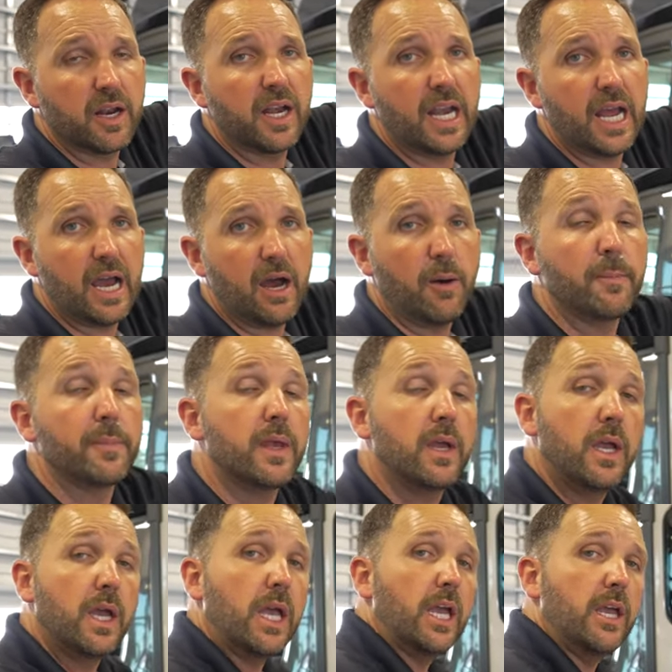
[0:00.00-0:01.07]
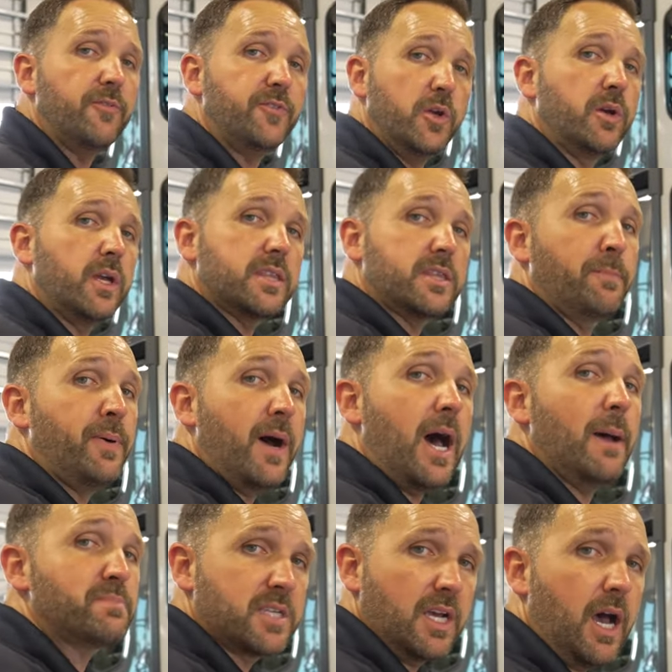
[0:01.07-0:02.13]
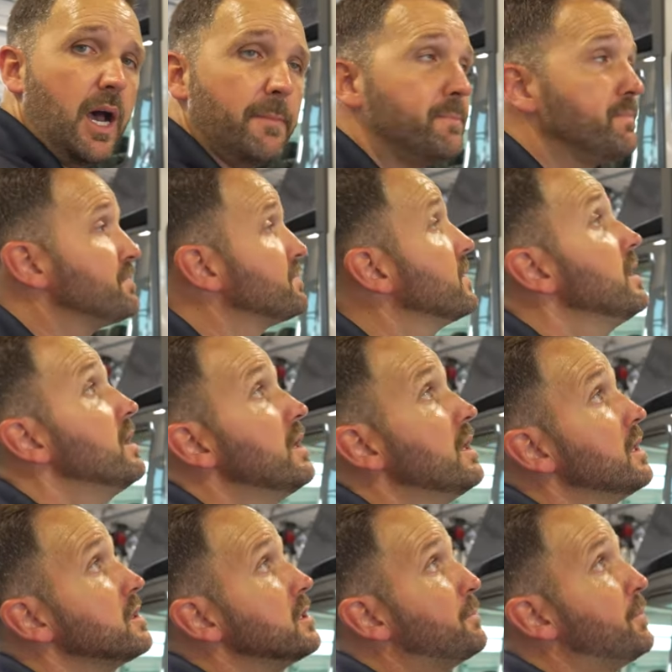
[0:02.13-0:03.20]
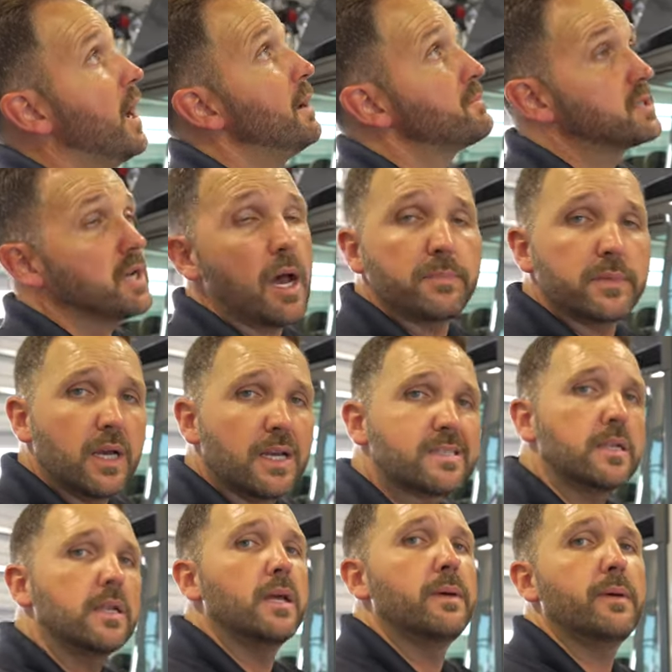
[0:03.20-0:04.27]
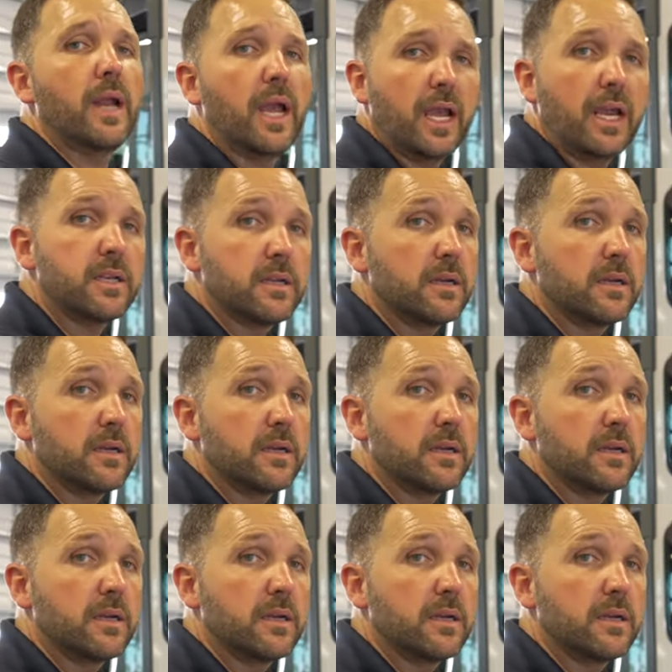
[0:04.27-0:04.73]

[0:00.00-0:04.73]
Now, if you get the pop top does eliminate